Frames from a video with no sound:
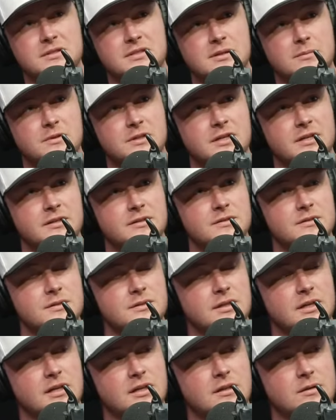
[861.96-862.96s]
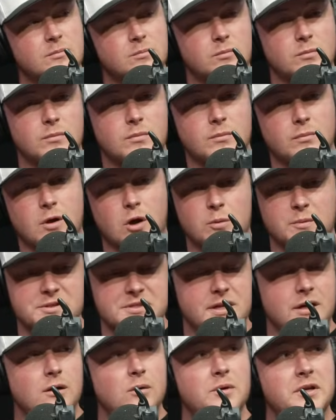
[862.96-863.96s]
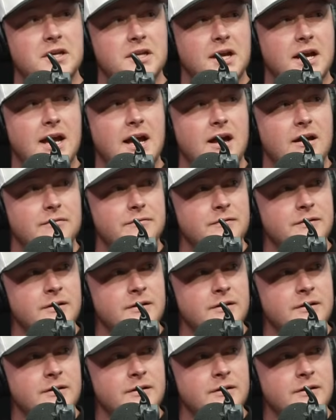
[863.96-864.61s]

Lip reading: team does in almost now a week and a half.